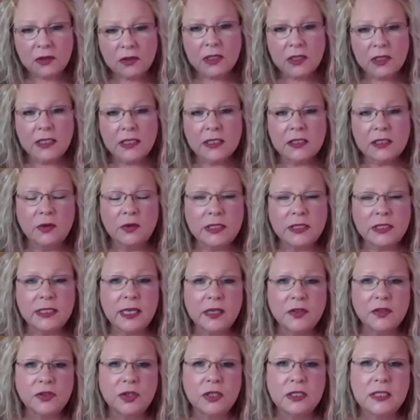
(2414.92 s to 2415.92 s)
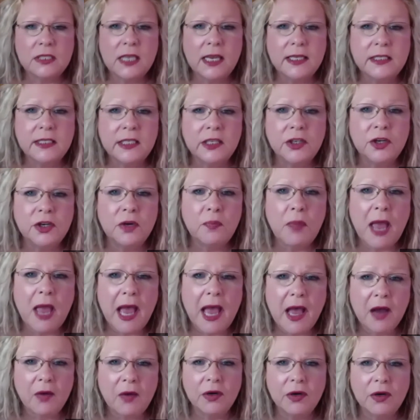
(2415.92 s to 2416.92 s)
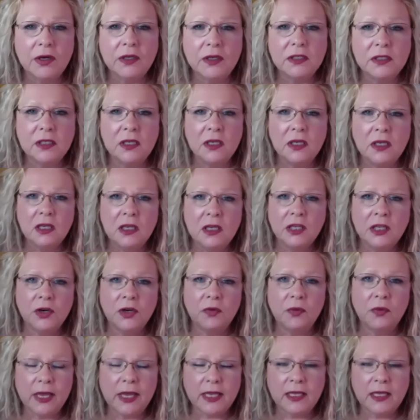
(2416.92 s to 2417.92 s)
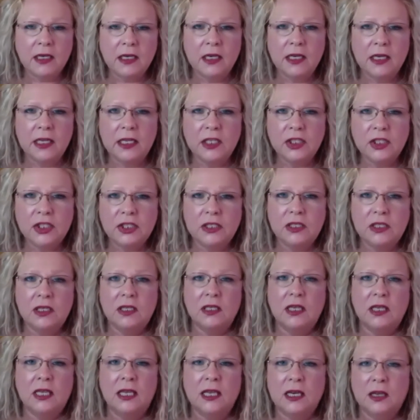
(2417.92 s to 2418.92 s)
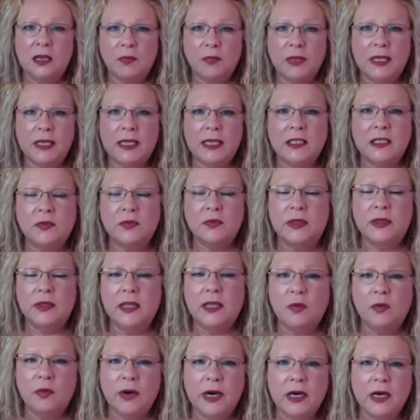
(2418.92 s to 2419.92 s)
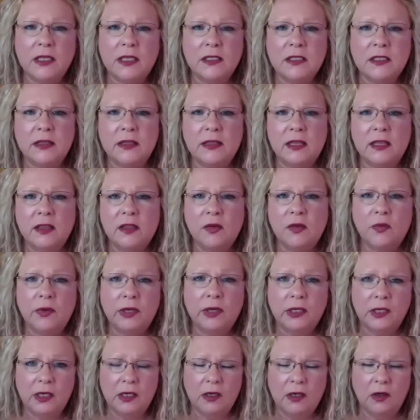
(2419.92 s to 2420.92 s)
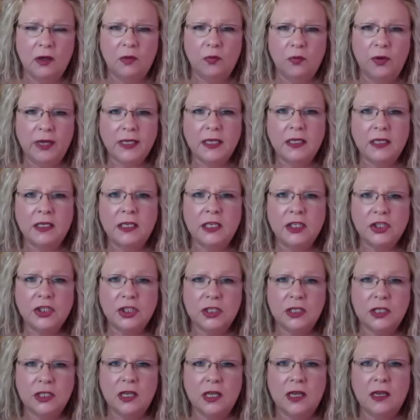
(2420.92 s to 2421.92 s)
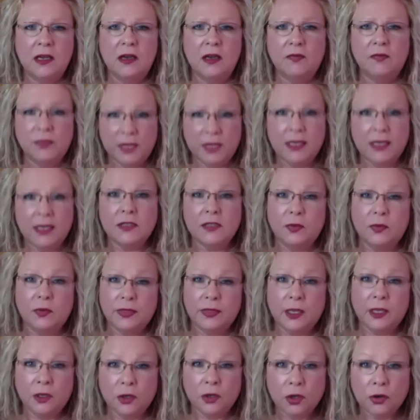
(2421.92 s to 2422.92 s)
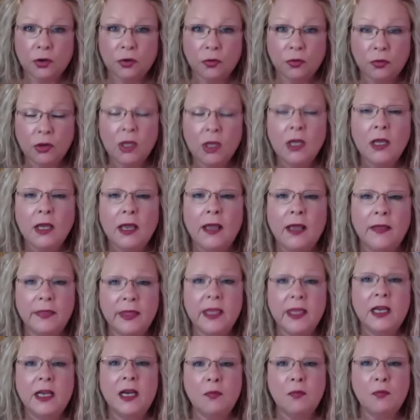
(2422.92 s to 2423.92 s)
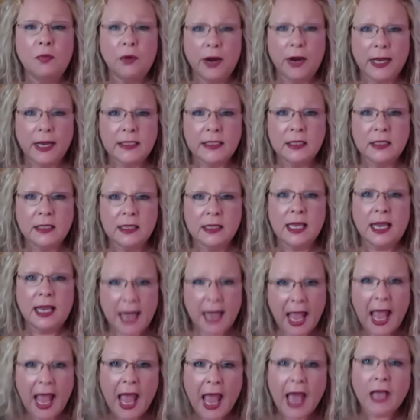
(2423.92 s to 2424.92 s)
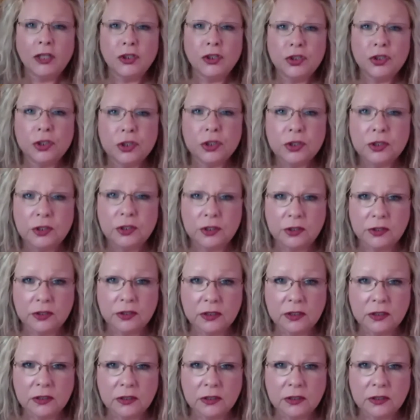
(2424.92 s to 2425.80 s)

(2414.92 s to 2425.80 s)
So it's exercising your powers, your recognition, and it begins with the awareness and then the recognition of that it's within you, and then embracing that as yours.